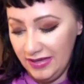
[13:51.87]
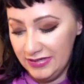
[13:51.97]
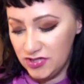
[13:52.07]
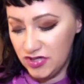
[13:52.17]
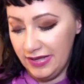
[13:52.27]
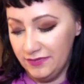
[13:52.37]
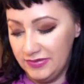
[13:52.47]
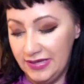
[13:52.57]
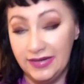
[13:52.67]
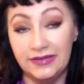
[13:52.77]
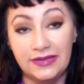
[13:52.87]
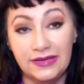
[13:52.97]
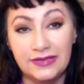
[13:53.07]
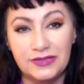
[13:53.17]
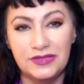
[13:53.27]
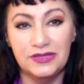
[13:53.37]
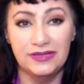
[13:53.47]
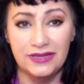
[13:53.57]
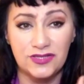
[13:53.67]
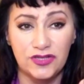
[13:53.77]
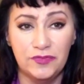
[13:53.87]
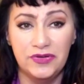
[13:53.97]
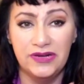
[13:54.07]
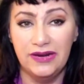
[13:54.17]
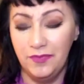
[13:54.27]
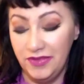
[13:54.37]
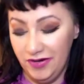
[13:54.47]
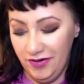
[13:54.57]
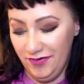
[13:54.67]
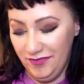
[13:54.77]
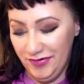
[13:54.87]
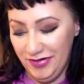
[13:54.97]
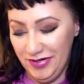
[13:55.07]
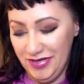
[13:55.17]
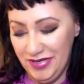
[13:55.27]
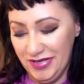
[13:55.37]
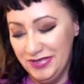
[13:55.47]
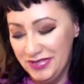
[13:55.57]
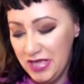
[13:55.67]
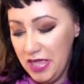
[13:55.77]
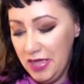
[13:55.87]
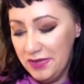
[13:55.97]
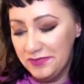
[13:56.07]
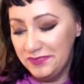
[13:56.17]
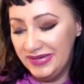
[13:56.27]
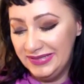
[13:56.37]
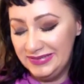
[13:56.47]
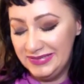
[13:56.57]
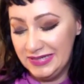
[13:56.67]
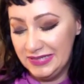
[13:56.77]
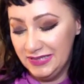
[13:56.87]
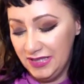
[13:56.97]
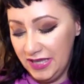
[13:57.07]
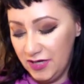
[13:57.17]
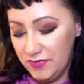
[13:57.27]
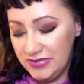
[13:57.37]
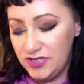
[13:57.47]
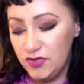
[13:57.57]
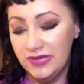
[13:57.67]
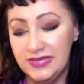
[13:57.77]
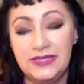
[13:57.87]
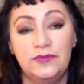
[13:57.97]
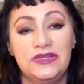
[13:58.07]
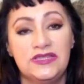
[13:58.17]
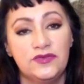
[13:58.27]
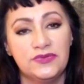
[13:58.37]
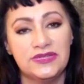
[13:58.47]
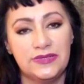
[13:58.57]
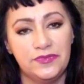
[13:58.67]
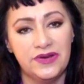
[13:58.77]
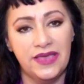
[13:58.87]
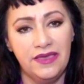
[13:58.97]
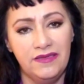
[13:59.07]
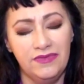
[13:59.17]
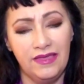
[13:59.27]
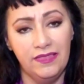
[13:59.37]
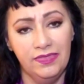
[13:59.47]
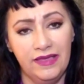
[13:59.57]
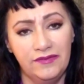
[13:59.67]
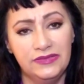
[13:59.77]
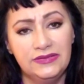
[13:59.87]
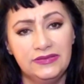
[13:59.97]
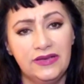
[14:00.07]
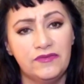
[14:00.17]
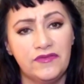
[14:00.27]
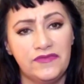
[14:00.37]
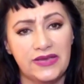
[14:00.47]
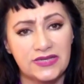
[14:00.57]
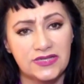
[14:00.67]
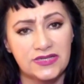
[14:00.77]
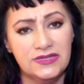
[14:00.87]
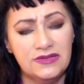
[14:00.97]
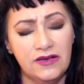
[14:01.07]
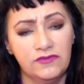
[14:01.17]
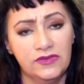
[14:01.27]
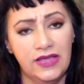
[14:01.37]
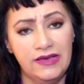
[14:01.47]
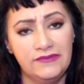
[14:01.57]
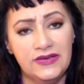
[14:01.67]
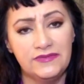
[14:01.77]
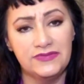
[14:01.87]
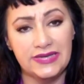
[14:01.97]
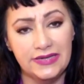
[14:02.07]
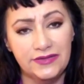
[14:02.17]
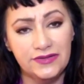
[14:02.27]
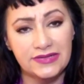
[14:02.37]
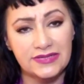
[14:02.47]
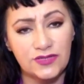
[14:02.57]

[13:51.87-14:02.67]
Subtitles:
should have to edit that and actually put it up there for you. But anyways, you want someone to reciprocate that level of affection, of love, of tenderness